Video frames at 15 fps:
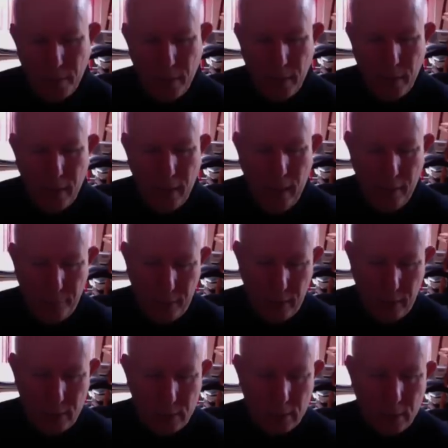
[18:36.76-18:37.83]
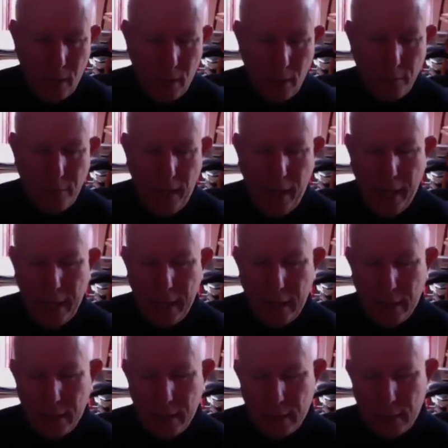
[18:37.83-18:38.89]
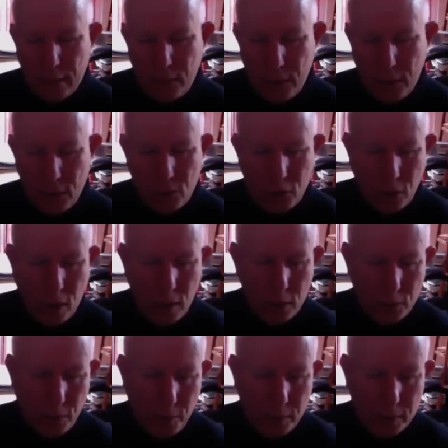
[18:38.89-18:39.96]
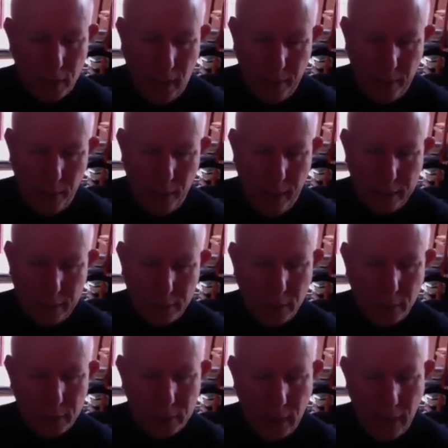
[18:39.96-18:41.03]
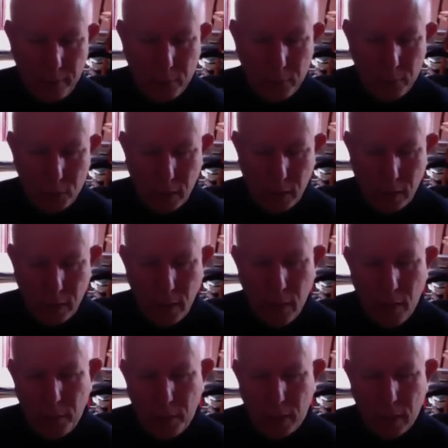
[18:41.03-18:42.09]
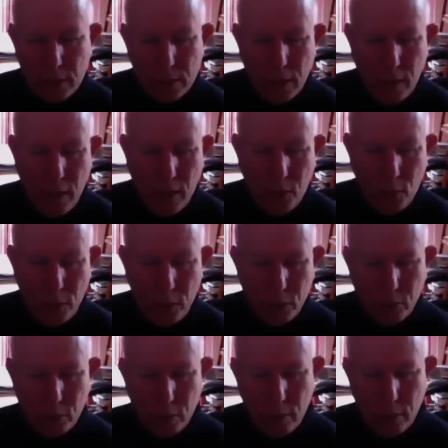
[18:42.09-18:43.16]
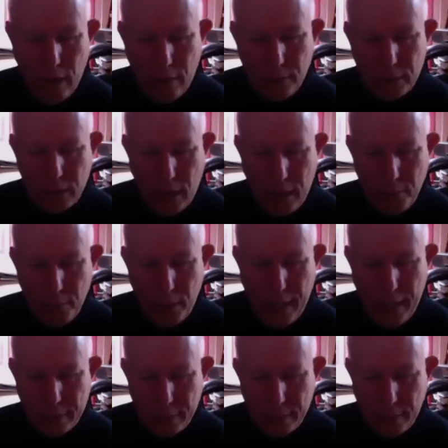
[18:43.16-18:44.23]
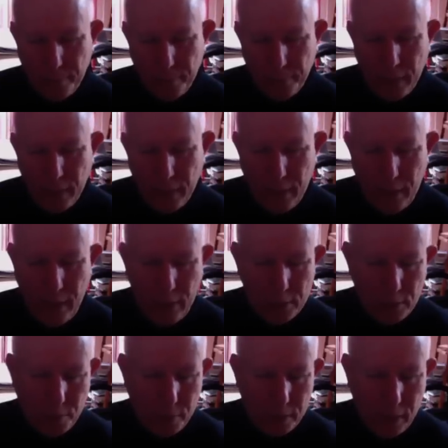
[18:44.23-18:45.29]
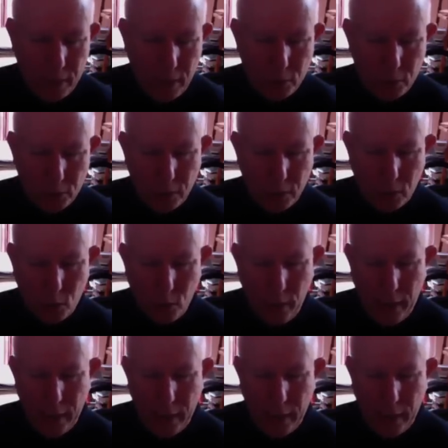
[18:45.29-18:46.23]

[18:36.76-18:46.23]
evidence of a discharge from a time reactor or time machine. Because uh, when you have a time reactor, it has the potential to create,